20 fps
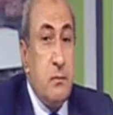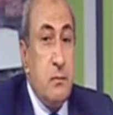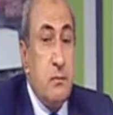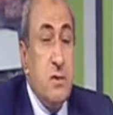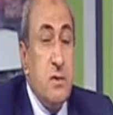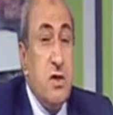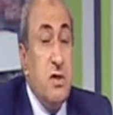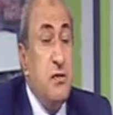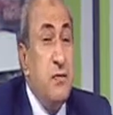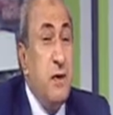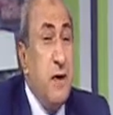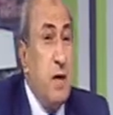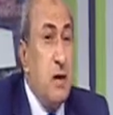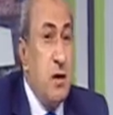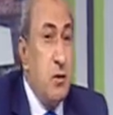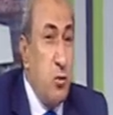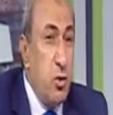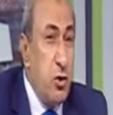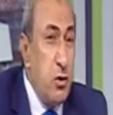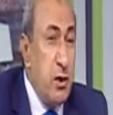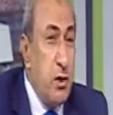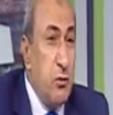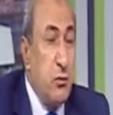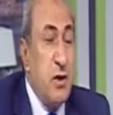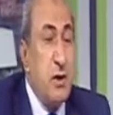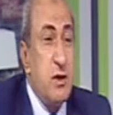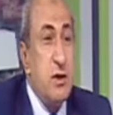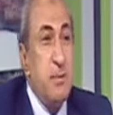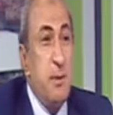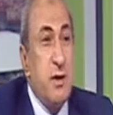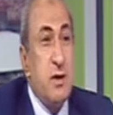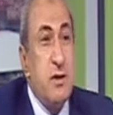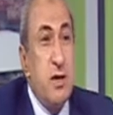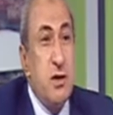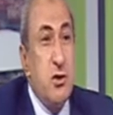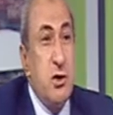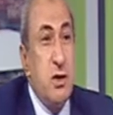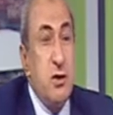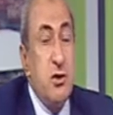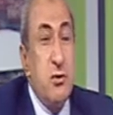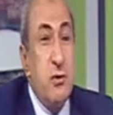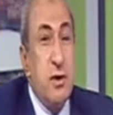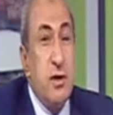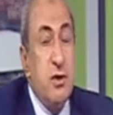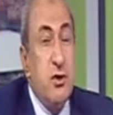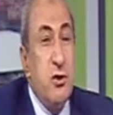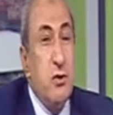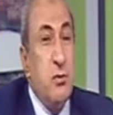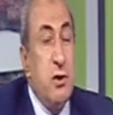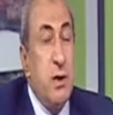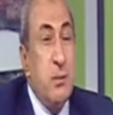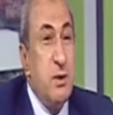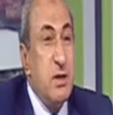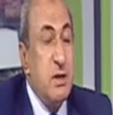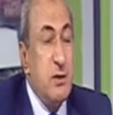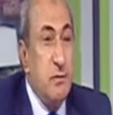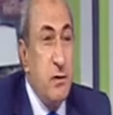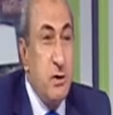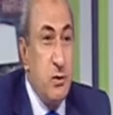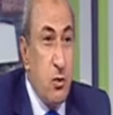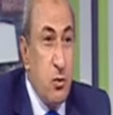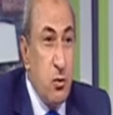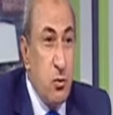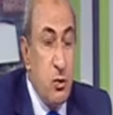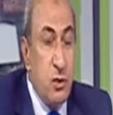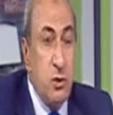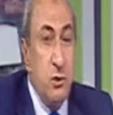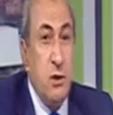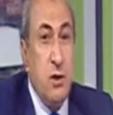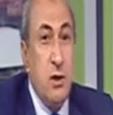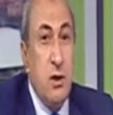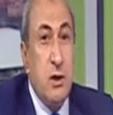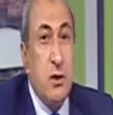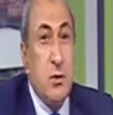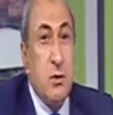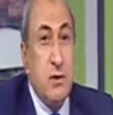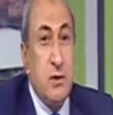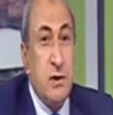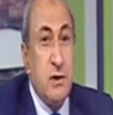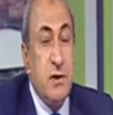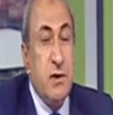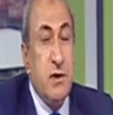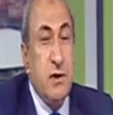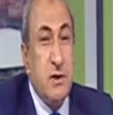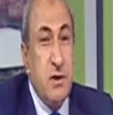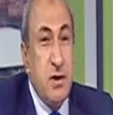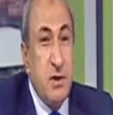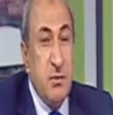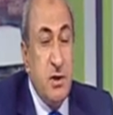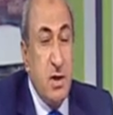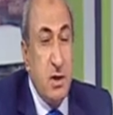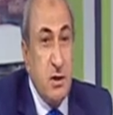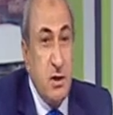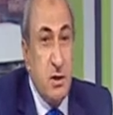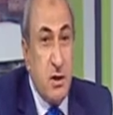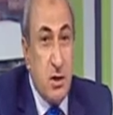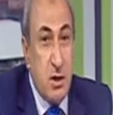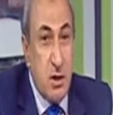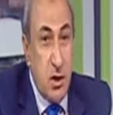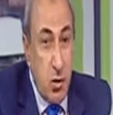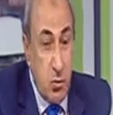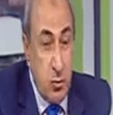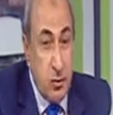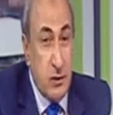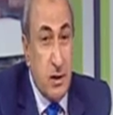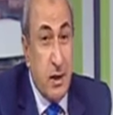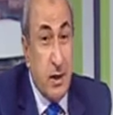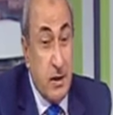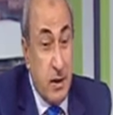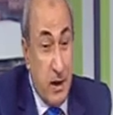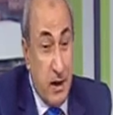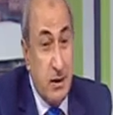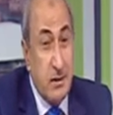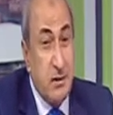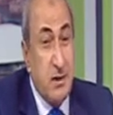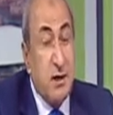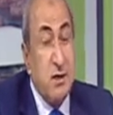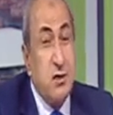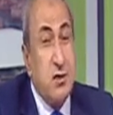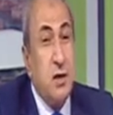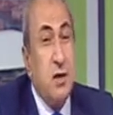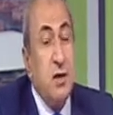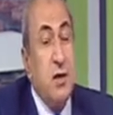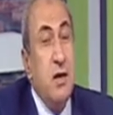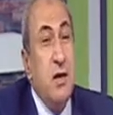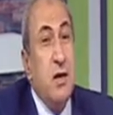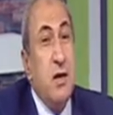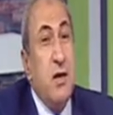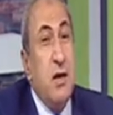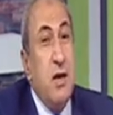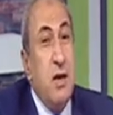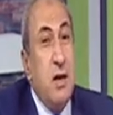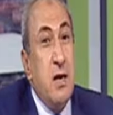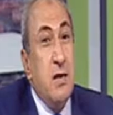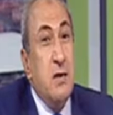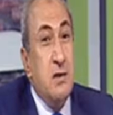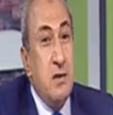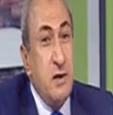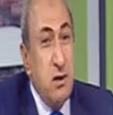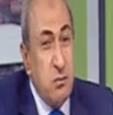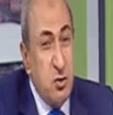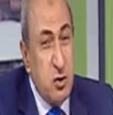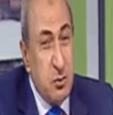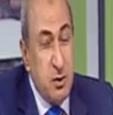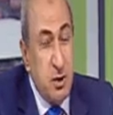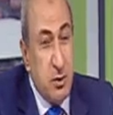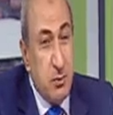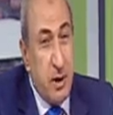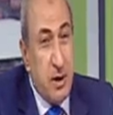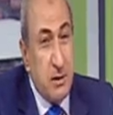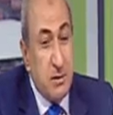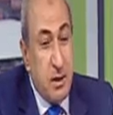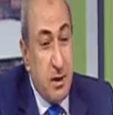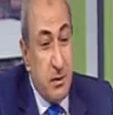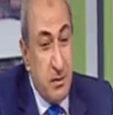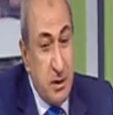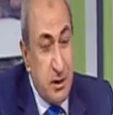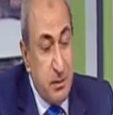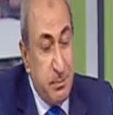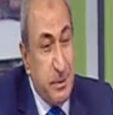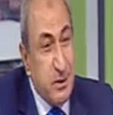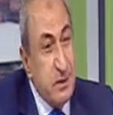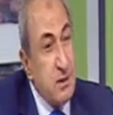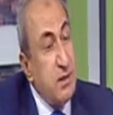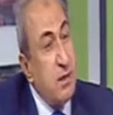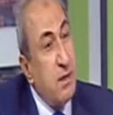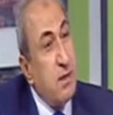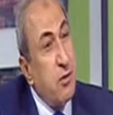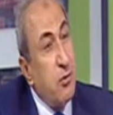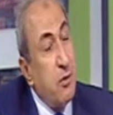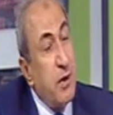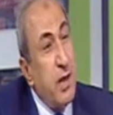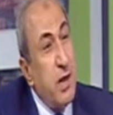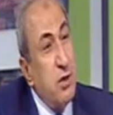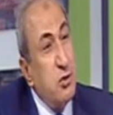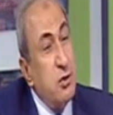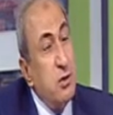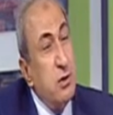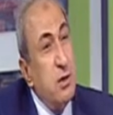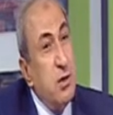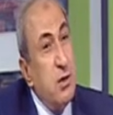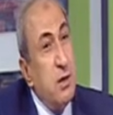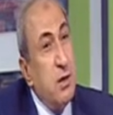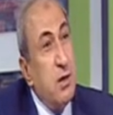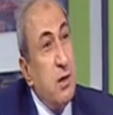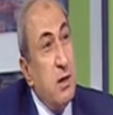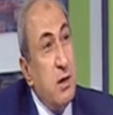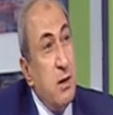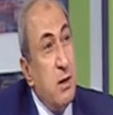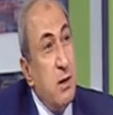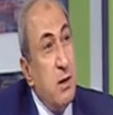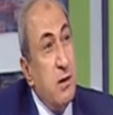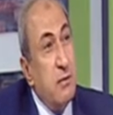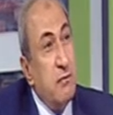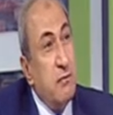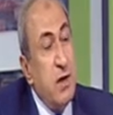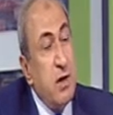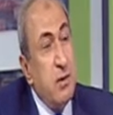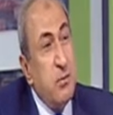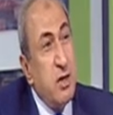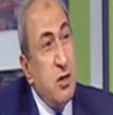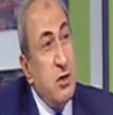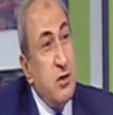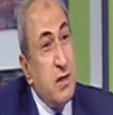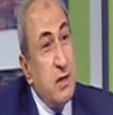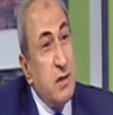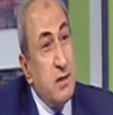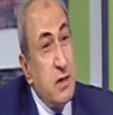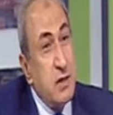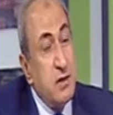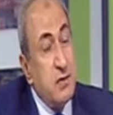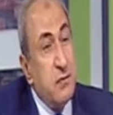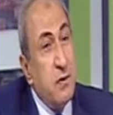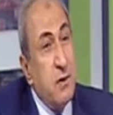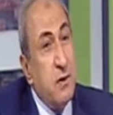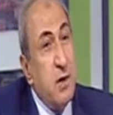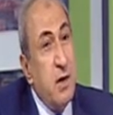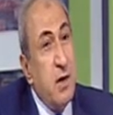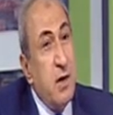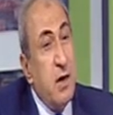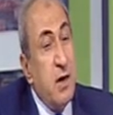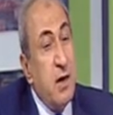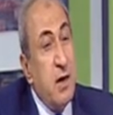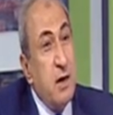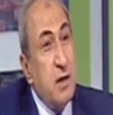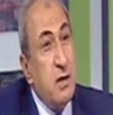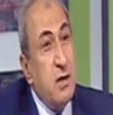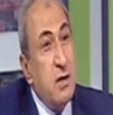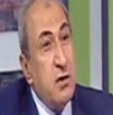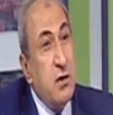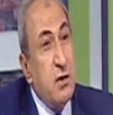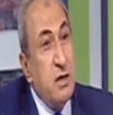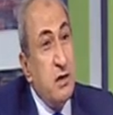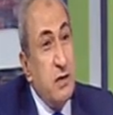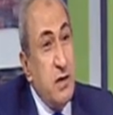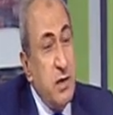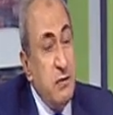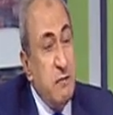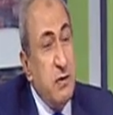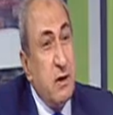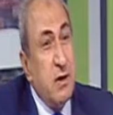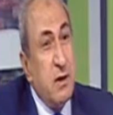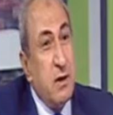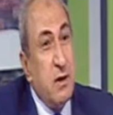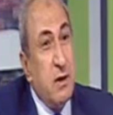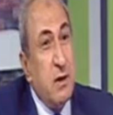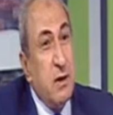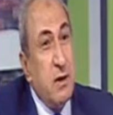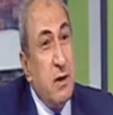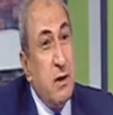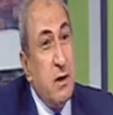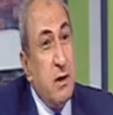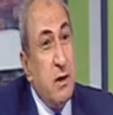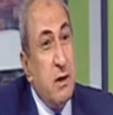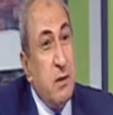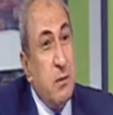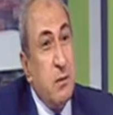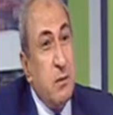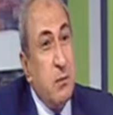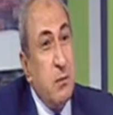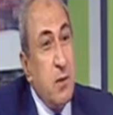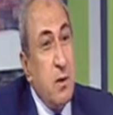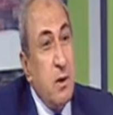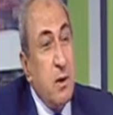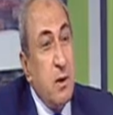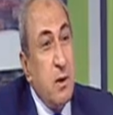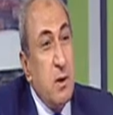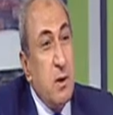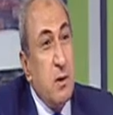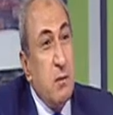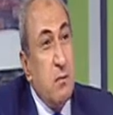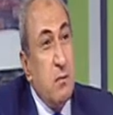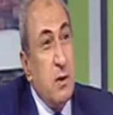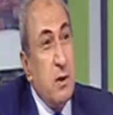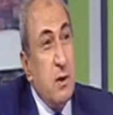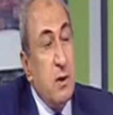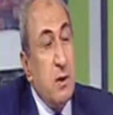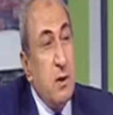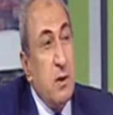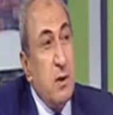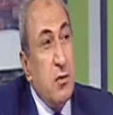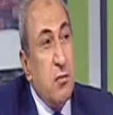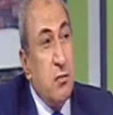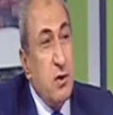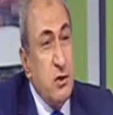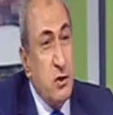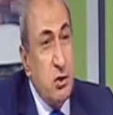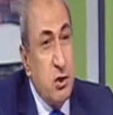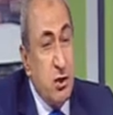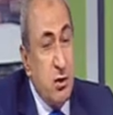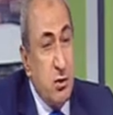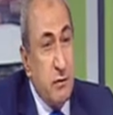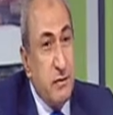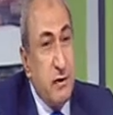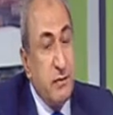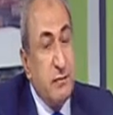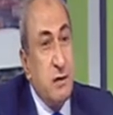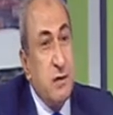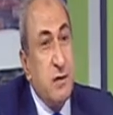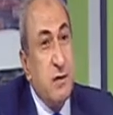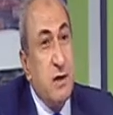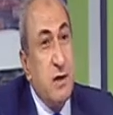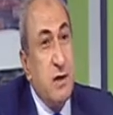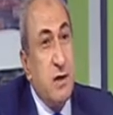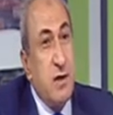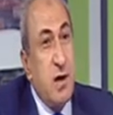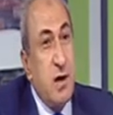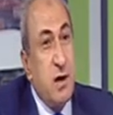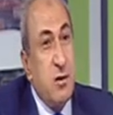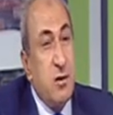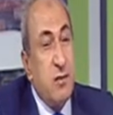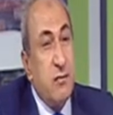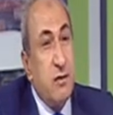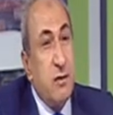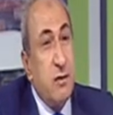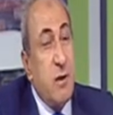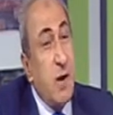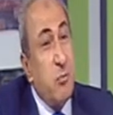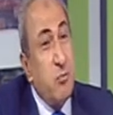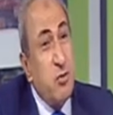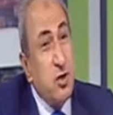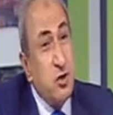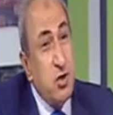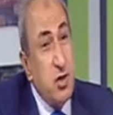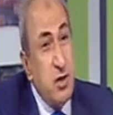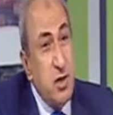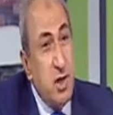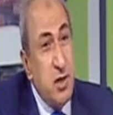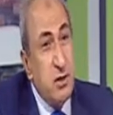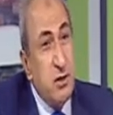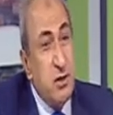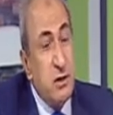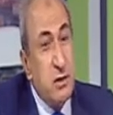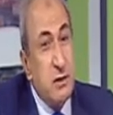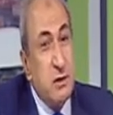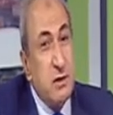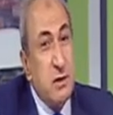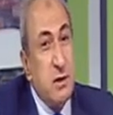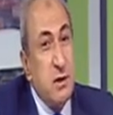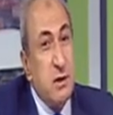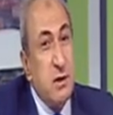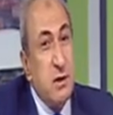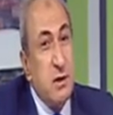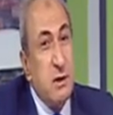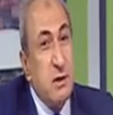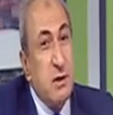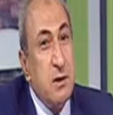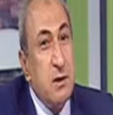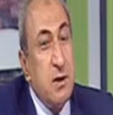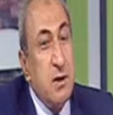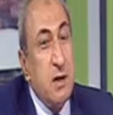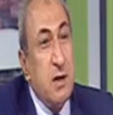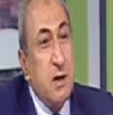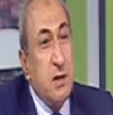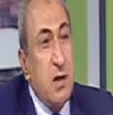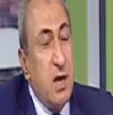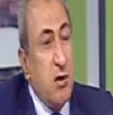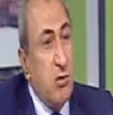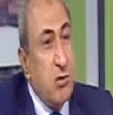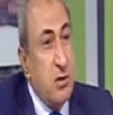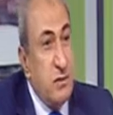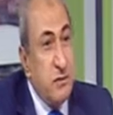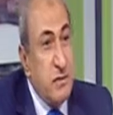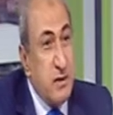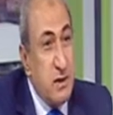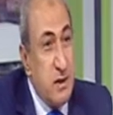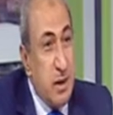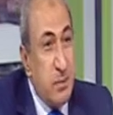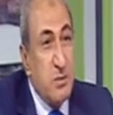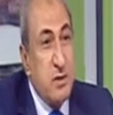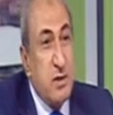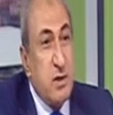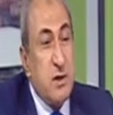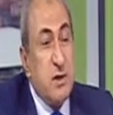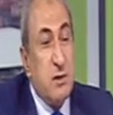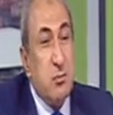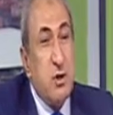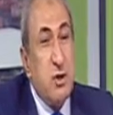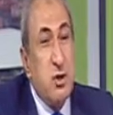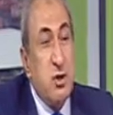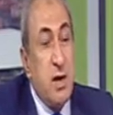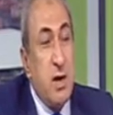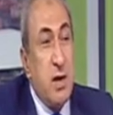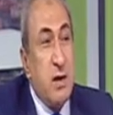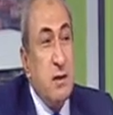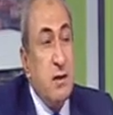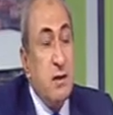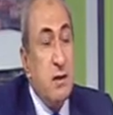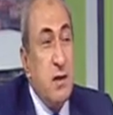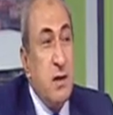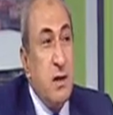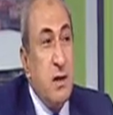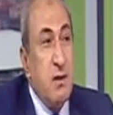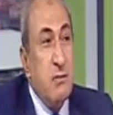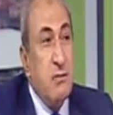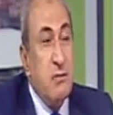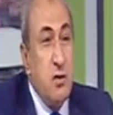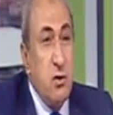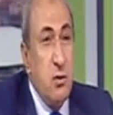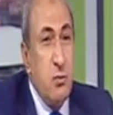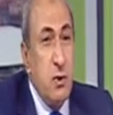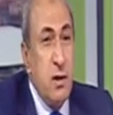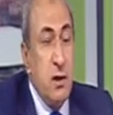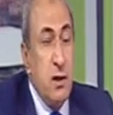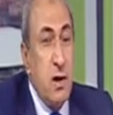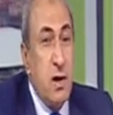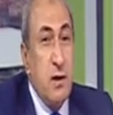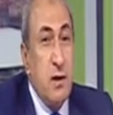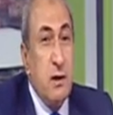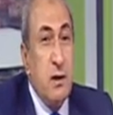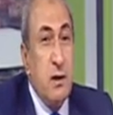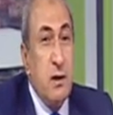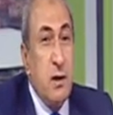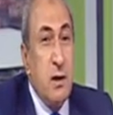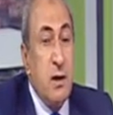did fail in more than one respect actually to reach to a peaceful solution concerning the Libyan cause and case, actually, it seems to be quite at this particular occasion very much successful in receiving the great deal of efforts and of appreciating the integrative steps as much as viewing and